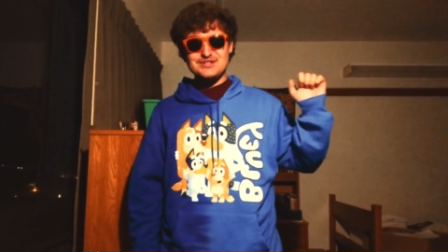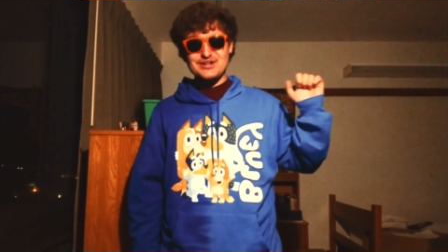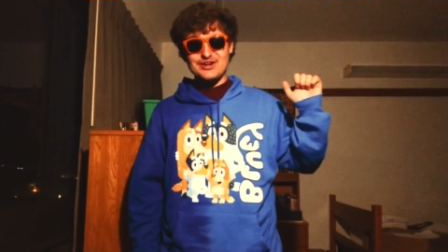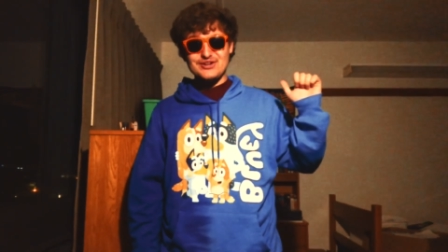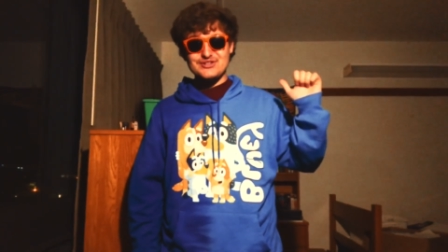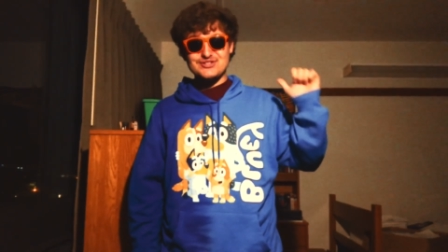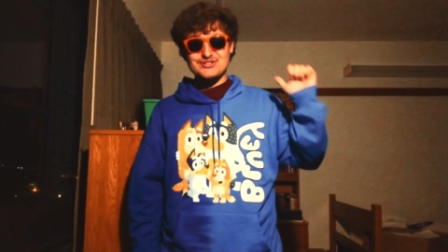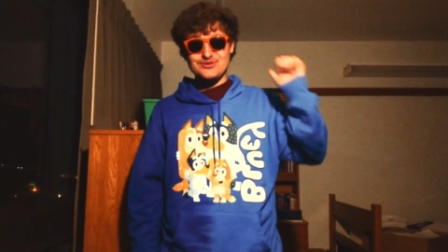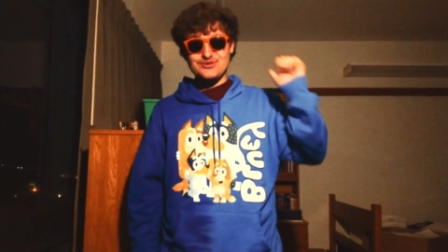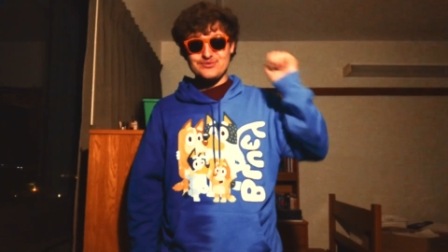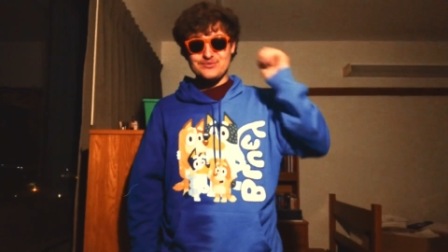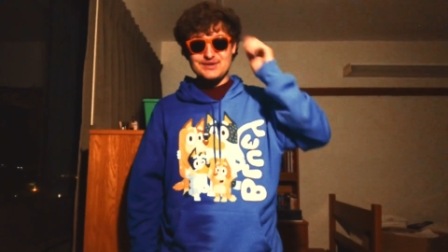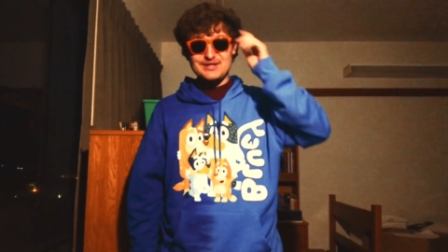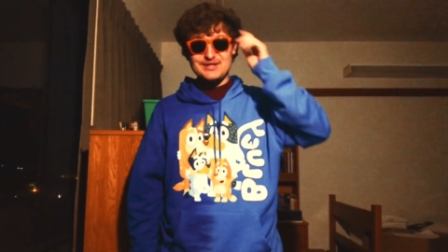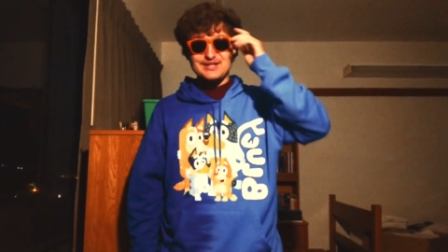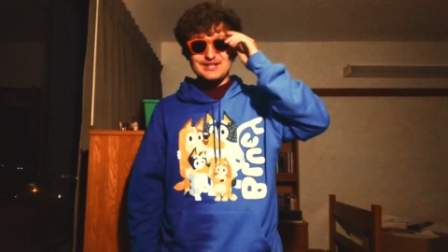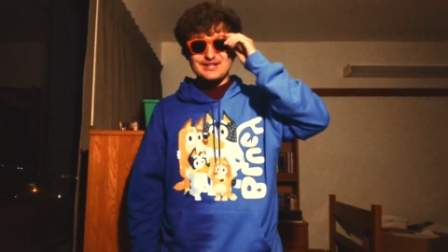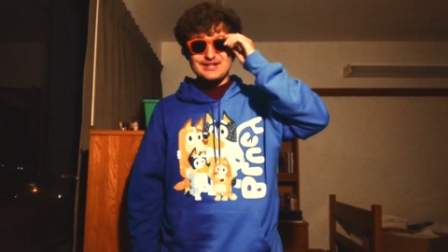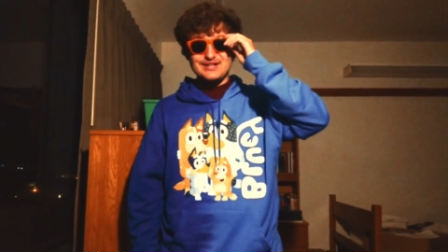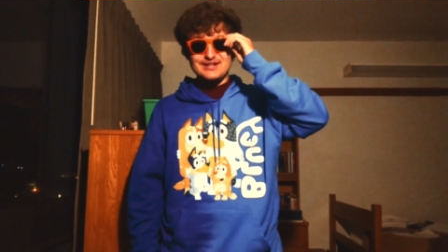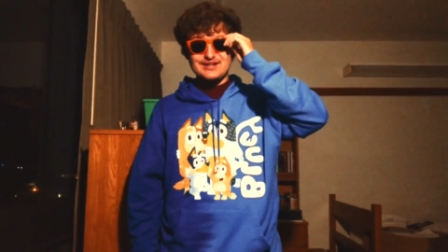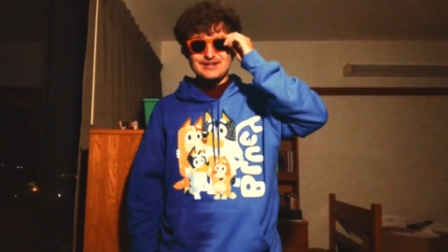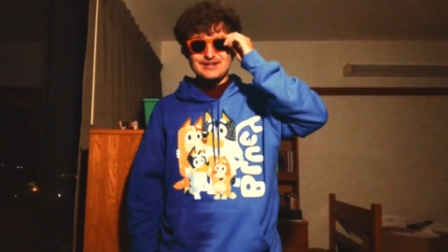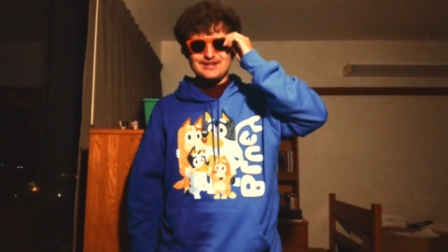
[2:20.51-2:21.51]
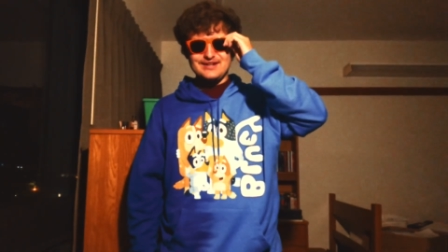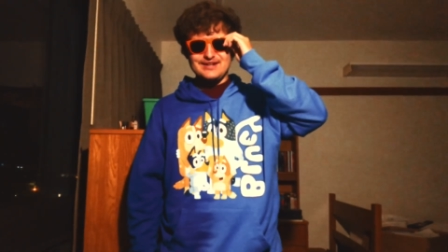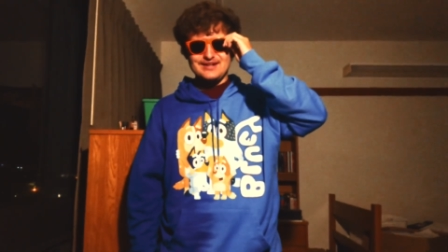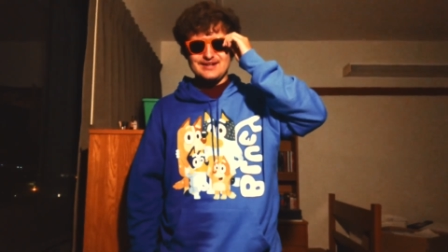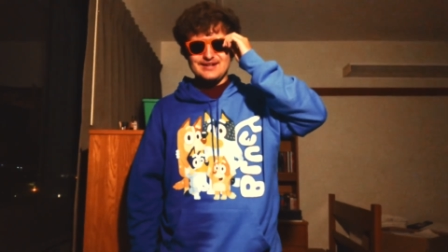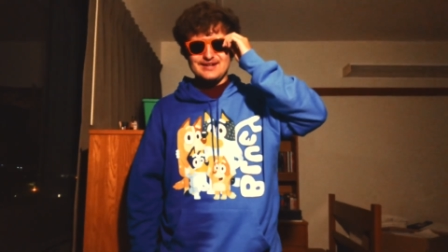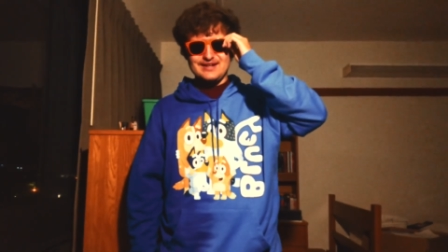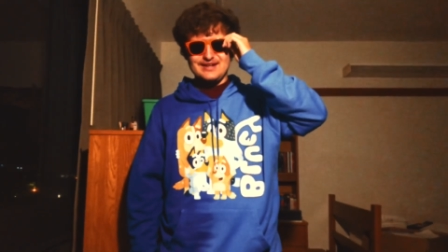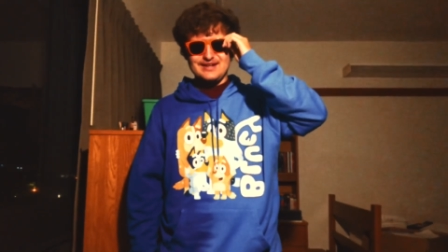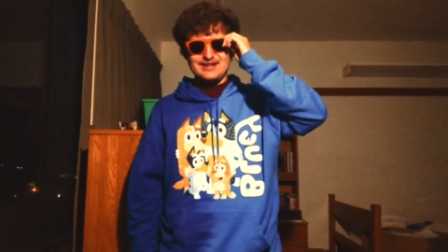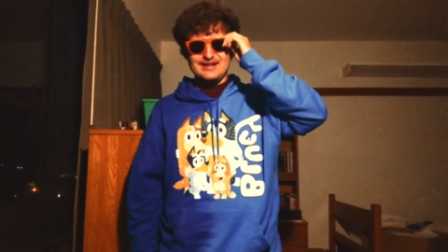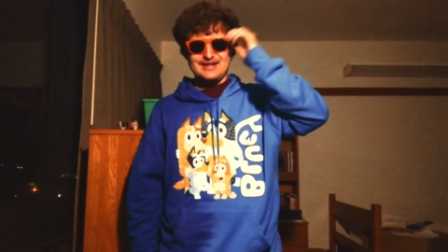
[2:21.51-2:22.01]
also really good
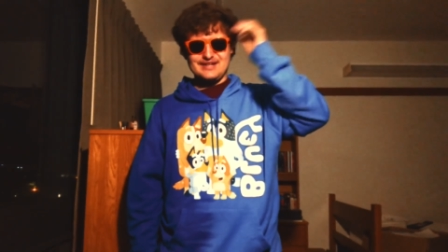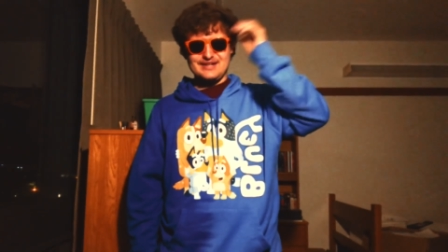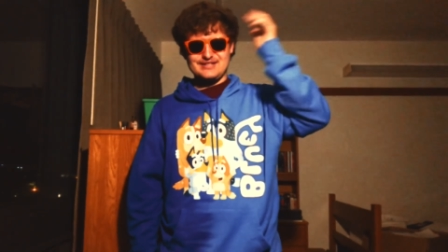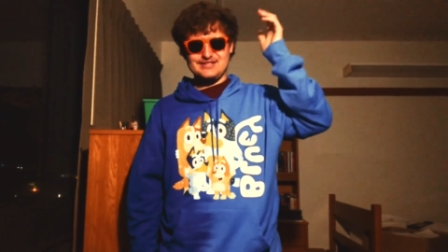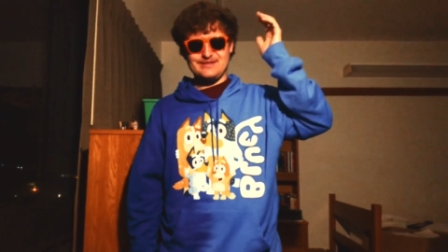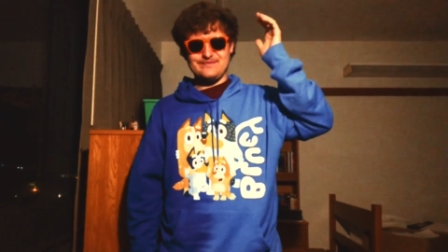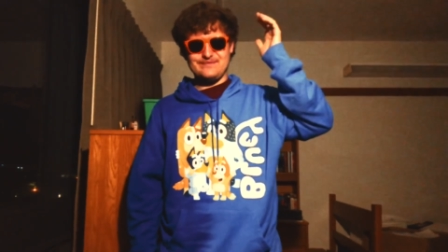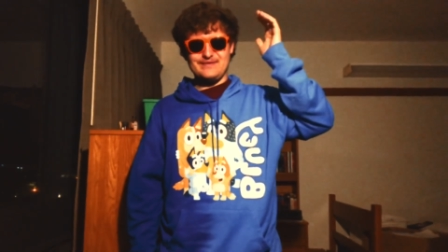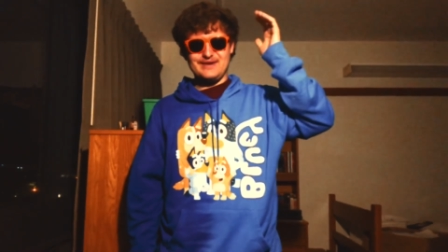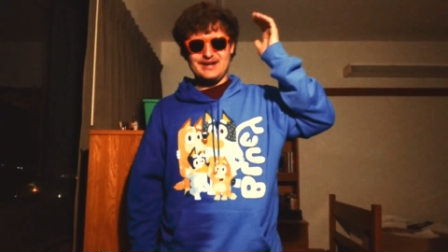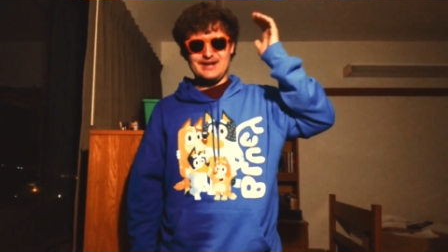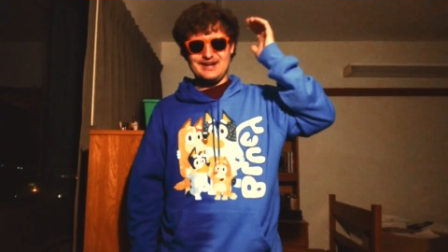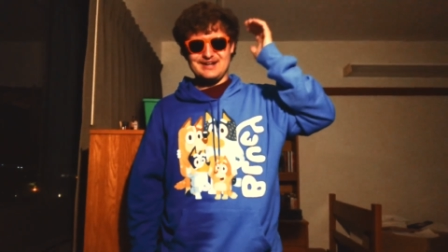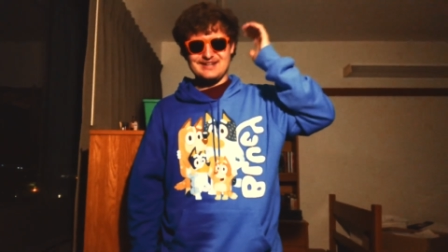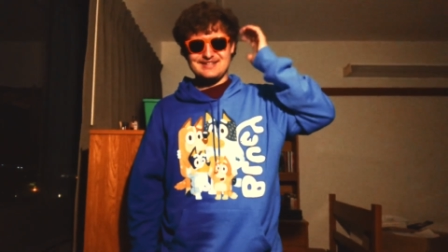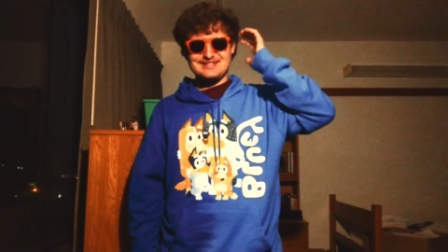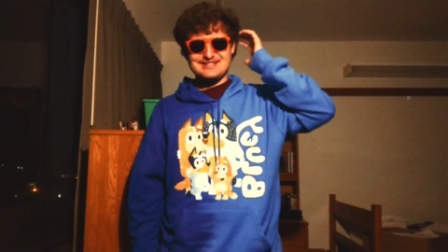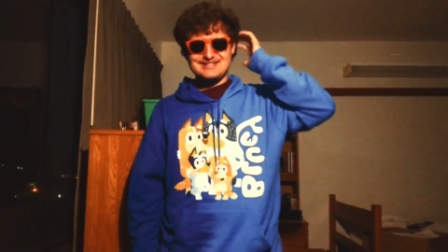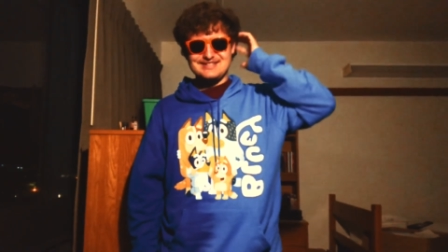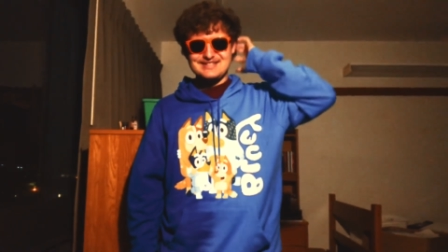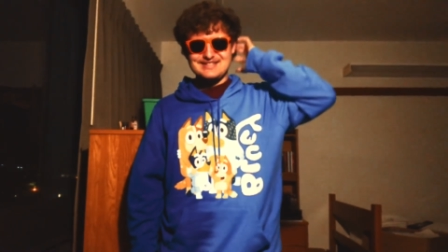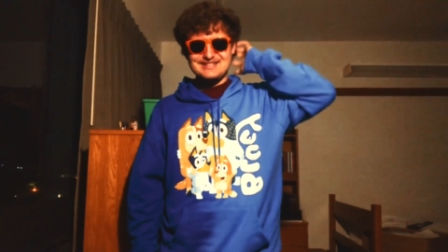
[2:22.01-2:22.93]
as the fox.